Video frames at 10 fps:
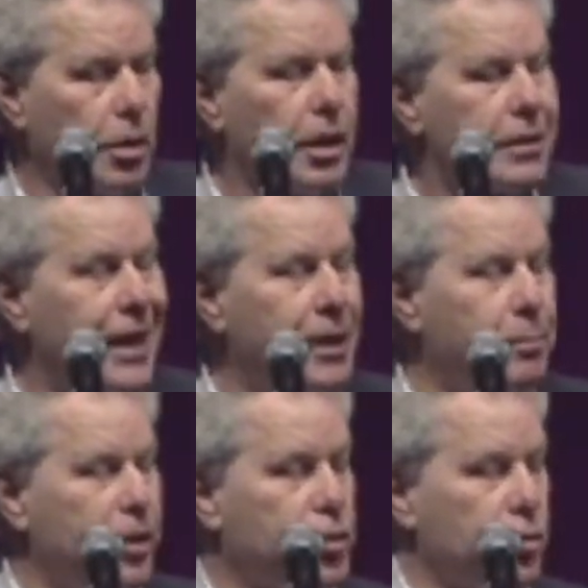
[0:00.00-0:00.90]
Take
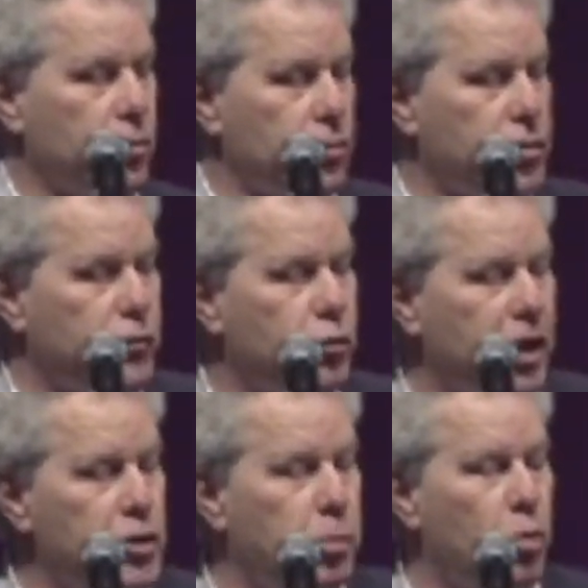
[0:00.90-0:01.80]
pictures of
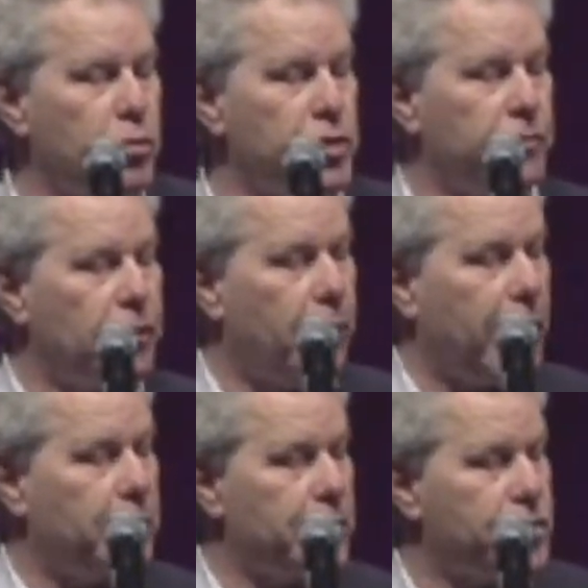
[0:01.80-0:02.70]
transporters and
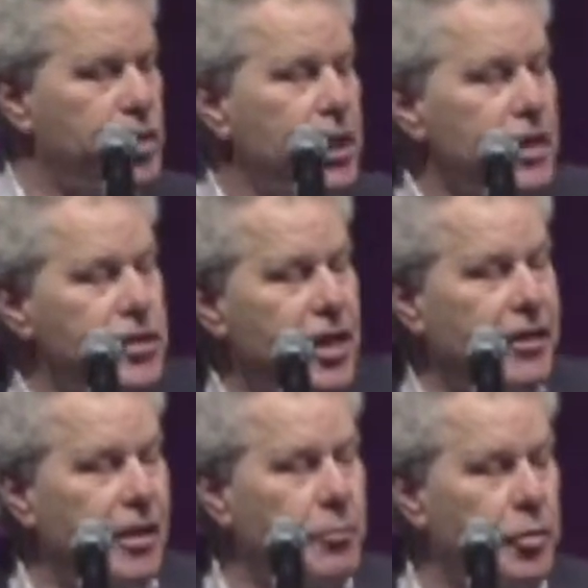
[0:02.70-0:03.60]
phlebotomists, send
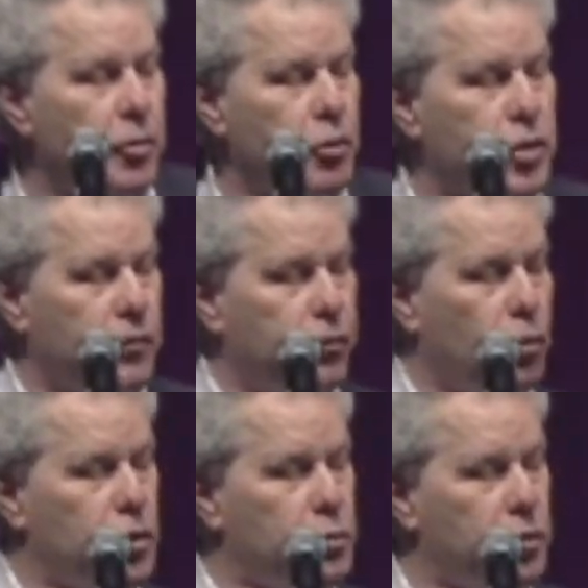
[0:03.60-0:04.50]
them to the nursing
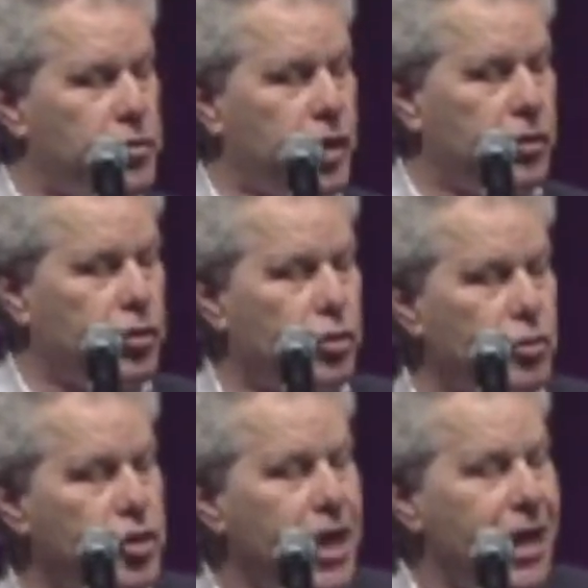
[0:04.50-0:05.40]
floors with
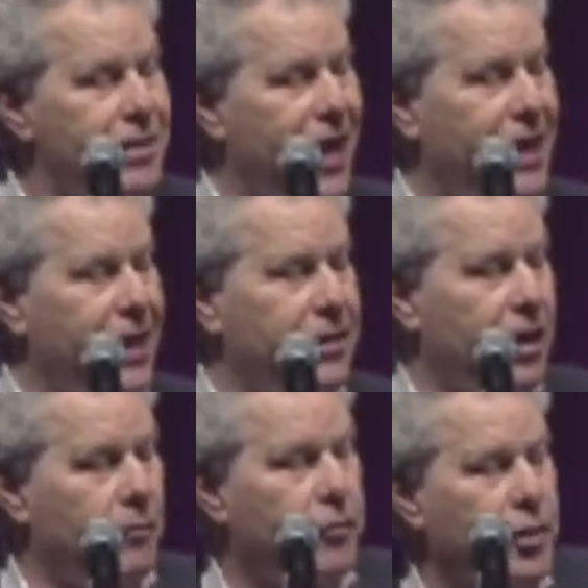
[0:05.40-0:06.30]
signatures, thanking
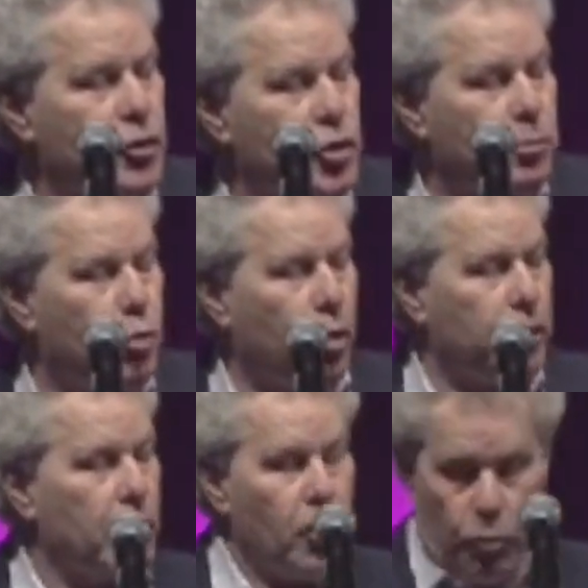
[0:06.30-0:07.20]
them for their support
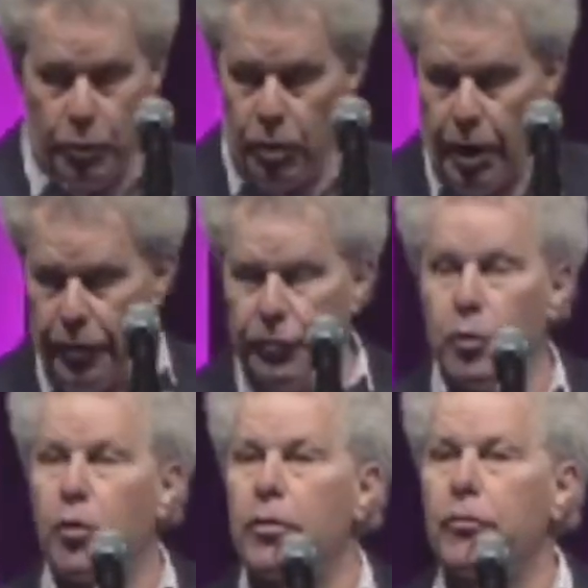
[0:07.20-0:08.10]
when we're on the
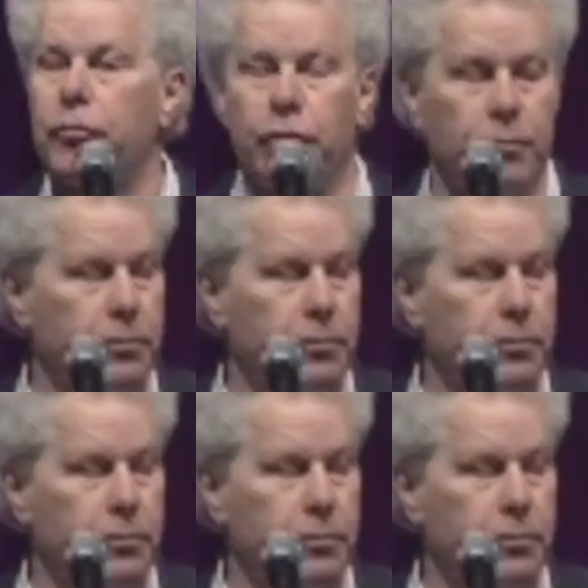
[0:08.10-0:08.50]
floors.